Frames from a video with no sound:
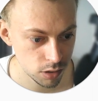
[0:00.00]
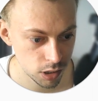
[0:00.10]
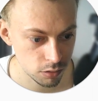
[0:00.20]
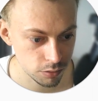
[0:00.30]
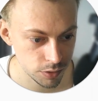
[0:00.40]

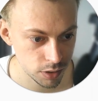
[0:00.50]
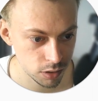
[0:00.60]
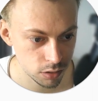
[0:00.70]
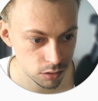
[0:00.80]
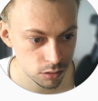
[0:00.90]
I go to
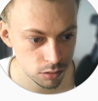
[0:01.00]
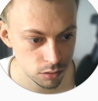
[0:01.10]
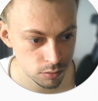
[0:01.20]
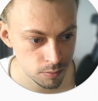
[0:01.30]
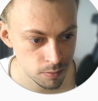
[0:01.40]
fill
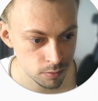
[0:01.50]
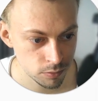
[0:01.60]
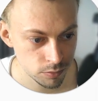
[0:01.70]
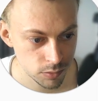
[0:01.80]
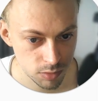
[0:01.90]

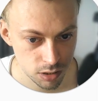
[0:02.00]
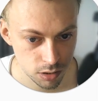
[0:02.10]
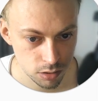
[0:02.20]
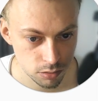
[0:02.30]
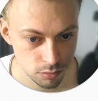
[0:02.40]
and make
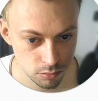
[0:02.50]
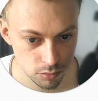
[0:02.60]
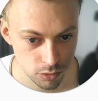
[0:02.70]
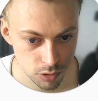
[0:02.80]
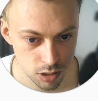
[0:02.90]
it
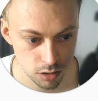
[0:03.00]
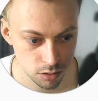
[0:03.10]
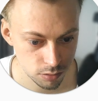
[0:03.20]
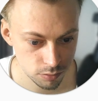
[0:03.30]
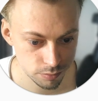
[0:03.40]
green
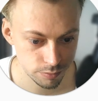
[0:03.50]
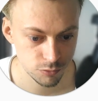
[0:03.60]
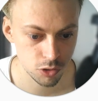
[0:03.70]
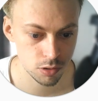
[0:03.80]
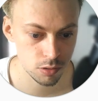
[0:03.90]
for